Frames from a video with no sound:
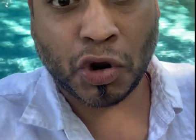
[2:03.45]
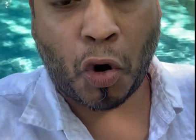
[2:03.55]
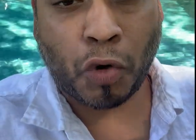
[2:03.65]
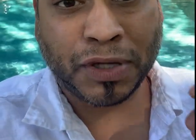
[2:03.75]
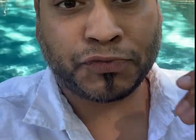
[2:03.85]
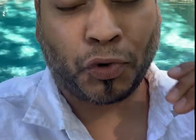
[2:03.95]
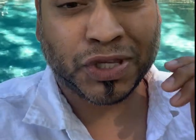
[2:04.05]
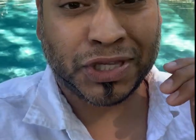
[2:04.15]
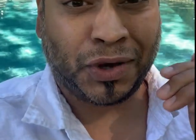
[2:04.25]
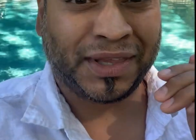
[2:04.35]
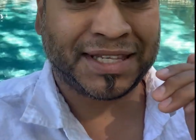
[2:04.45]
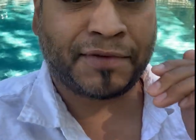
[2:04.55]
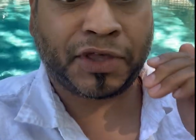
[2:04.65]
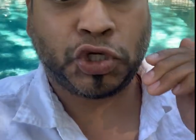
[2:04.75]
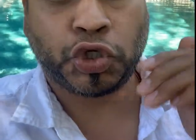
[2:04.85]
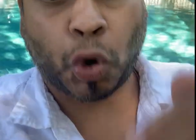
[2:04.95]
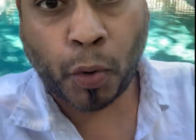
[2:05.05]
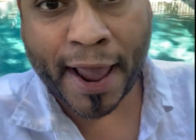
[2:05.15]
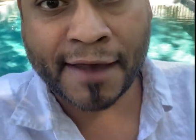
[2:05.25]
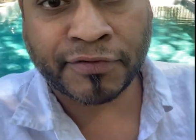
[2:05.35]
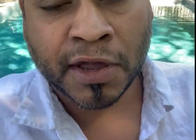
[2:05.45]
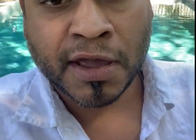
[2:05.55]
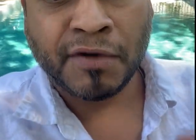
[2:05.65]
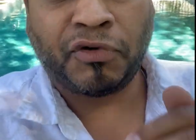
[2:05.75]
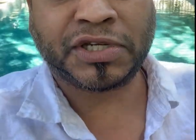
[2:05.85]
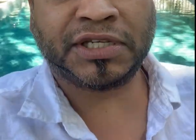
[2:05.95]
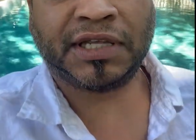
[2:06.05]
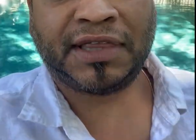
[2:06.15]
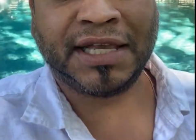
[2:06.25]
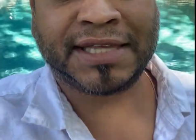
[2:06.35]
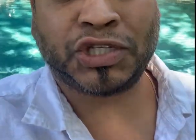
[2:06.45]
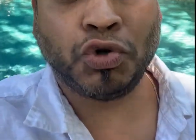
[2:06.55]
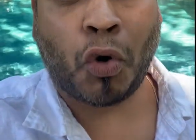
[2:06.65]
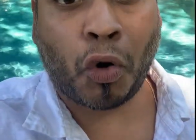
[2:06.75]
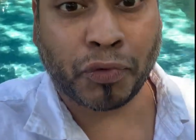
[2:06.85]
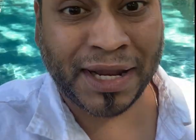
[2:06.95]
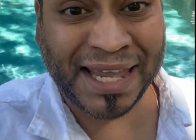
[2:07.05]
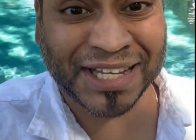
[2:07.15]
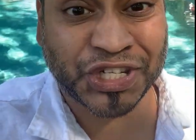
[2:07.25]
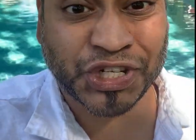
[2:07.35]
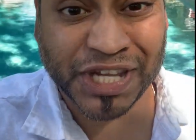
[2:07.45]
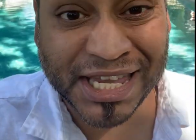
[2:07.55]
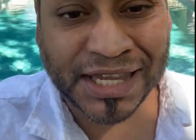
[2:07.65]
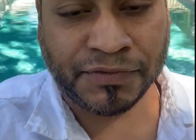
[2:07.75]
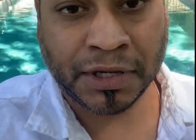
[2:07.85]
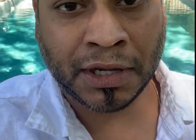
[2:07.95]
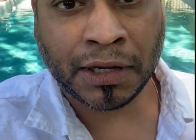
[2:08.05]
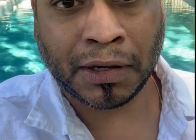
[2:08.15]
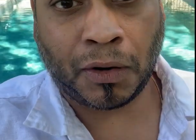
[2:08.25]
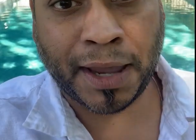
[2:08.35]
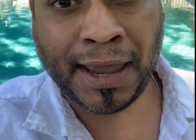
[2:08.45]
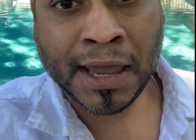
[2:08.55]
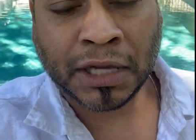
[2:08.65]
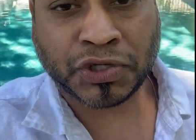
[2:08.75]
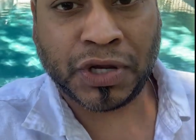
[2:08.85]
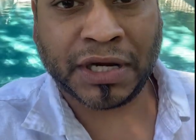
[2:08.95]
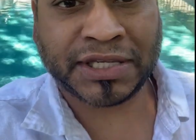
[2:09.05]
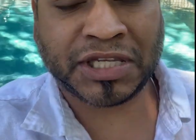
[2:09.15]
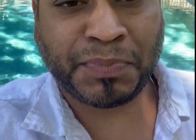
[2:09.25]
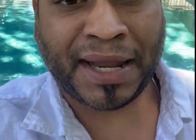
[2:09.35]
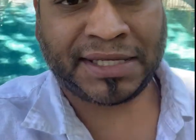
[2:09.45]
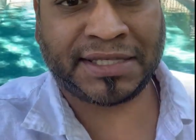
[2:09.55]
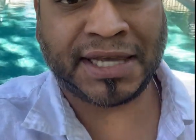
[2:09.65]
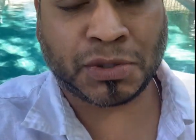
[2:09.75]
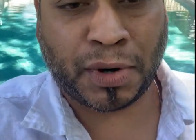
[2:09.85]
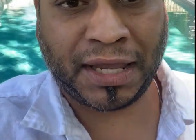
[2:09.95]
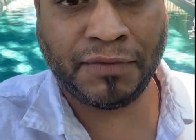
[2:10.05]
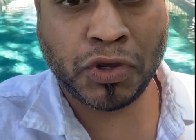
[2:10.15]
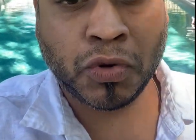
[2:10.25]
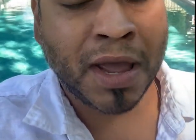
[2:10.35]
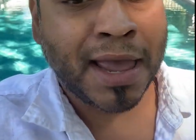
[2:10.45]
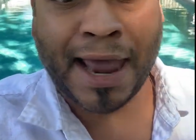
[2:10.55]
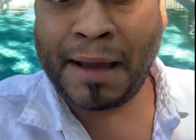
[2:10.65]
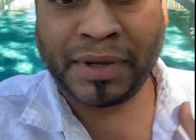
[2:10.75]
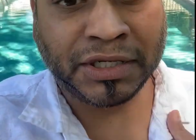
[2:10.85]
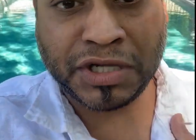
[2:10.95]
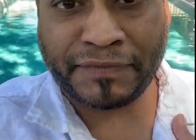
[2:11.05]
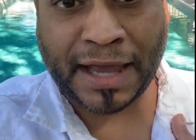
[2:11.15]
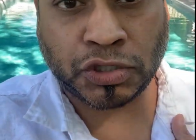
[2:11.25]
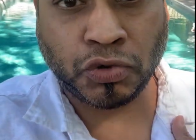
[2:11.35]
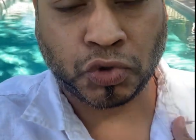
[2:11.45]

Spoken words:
You're always focusing on the stuff that you don't have versus the things that you already achieved. Okay, so here's a simple exercise I want to give you, and I'm guilty of that too.